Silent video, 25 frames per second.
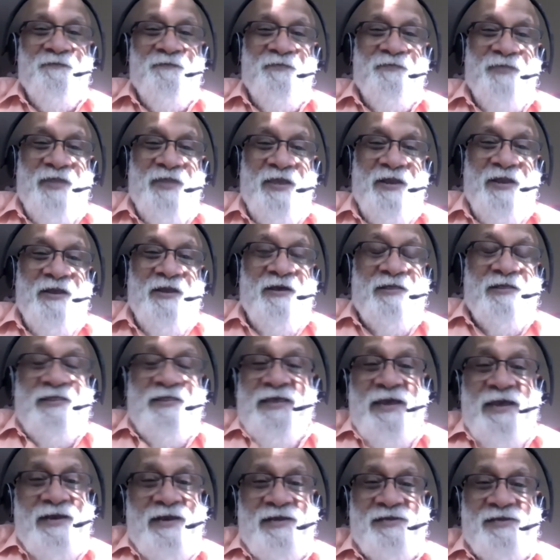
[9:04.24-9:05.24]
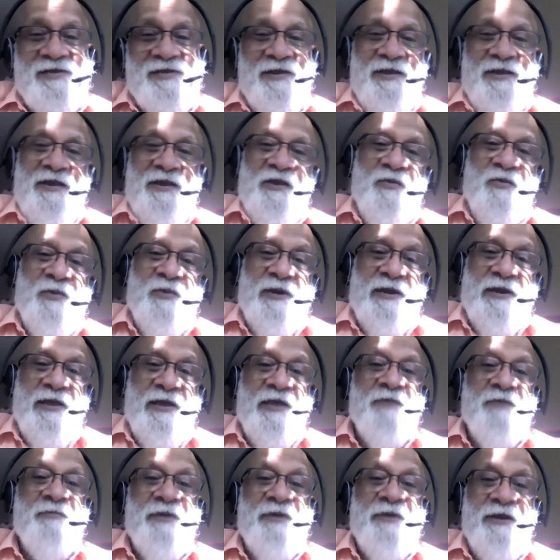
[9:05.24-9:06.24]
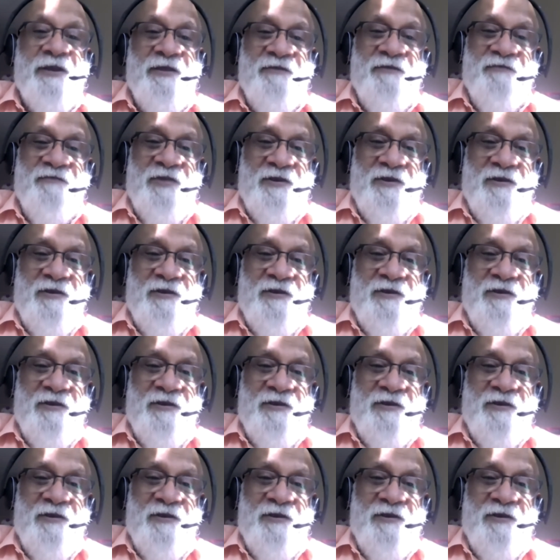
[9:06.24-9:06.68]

You know, that is really what I believe in.